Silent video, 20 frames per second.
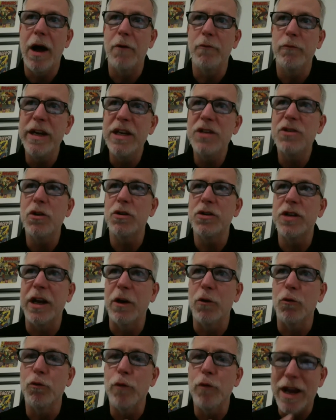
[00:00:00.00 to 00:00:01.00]
researching
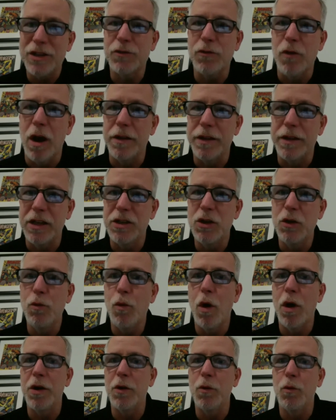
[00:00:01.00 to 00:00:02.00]
a restaurant that you
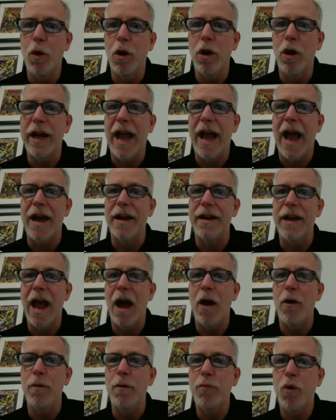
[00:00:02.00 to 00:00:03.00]
wanted to work at and
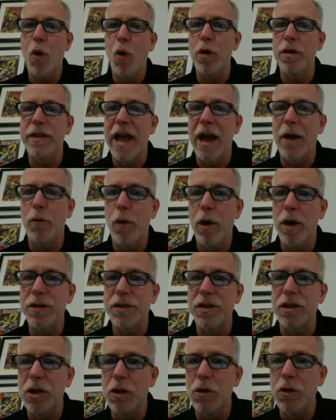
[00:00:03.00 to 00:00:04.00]
how important that was
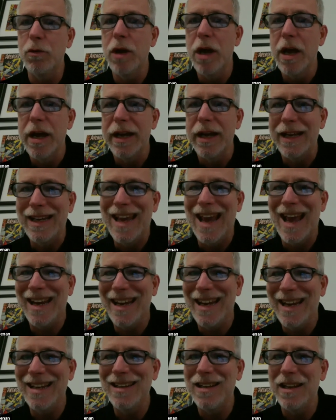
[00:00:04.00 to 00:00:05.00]
in you
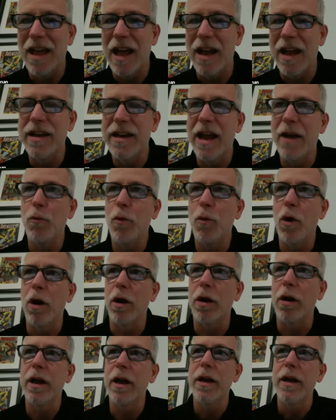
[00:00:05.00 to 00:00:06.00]
getting into that network.